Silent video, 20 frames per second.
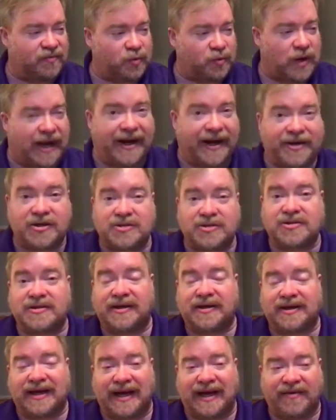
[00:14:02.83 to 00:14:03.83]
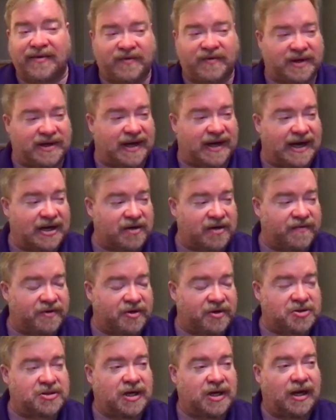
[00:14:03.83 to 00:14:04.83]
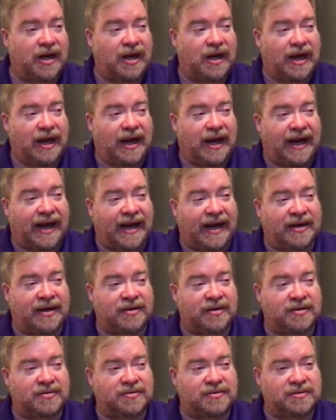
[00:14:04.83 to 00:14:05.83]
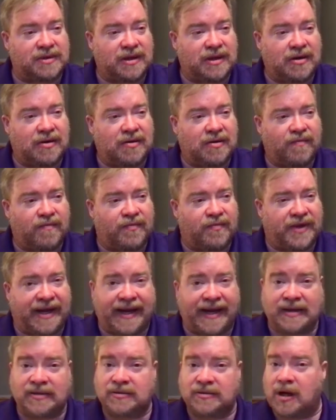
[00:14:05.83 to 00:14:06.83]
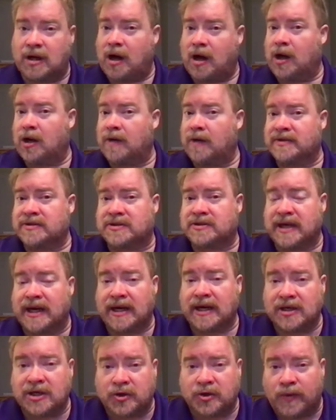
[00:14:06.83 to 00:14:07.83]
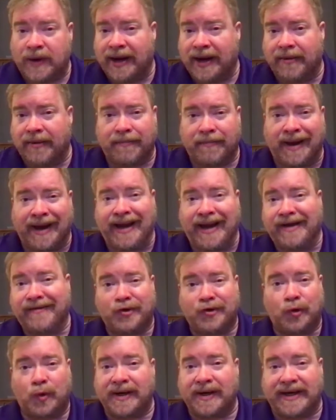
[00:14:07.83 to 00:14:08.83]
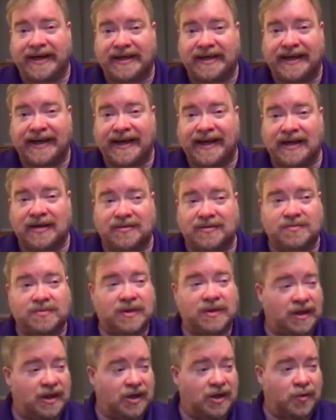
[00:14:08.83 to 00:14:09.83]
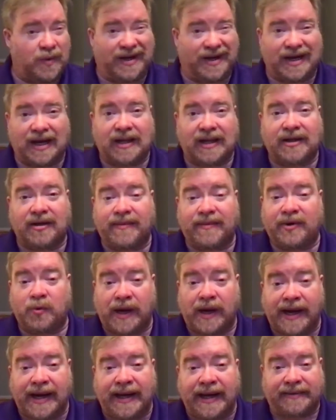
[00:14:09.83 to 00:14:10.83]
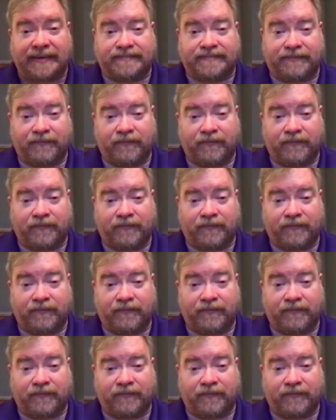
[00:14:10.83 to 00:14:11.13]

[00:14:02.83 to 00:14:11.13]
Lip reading: writers and photographers. And then all of a sudden, around May of 2010, we got a little bit of rain